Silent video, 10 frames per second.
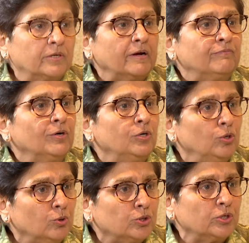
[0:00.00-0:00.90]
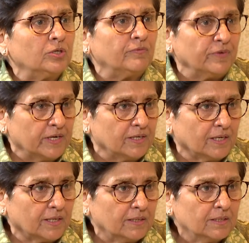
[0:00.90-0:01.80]
revolution of
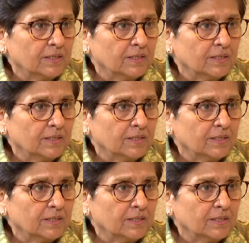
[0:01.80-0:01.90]
India